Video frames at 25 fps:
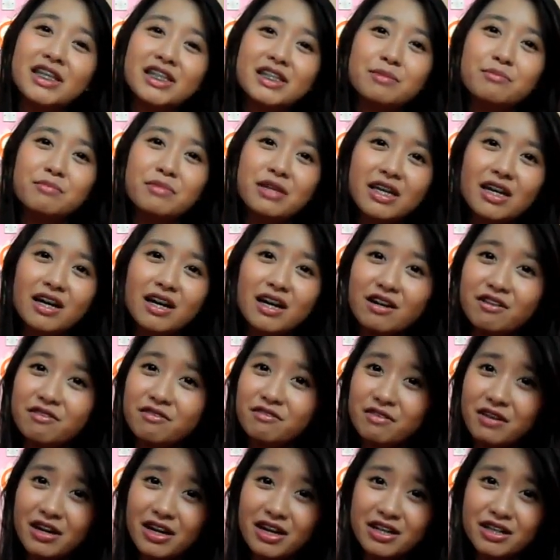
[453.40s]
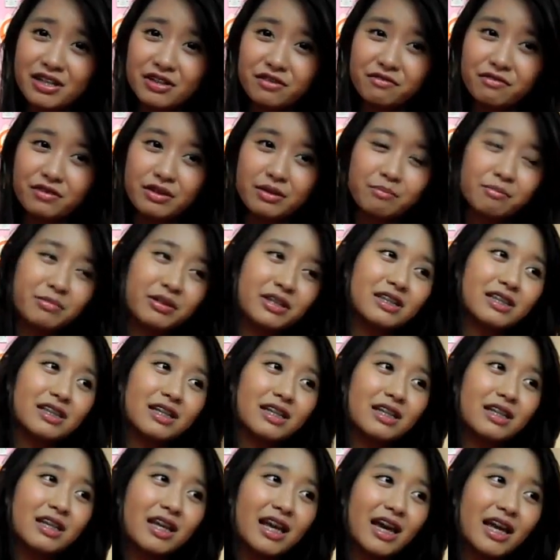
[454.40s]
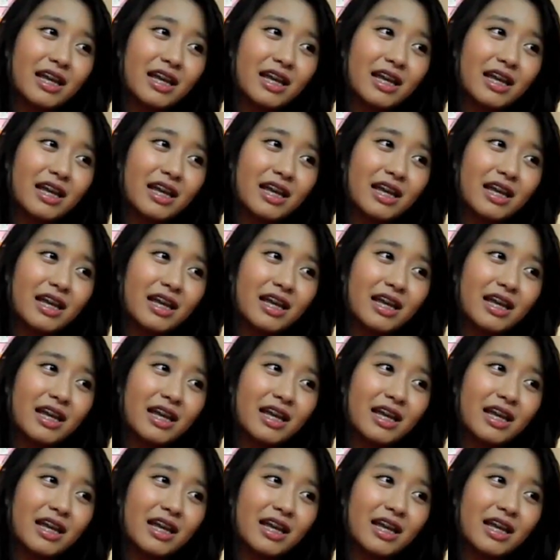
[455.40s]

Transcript: makes me a very different person,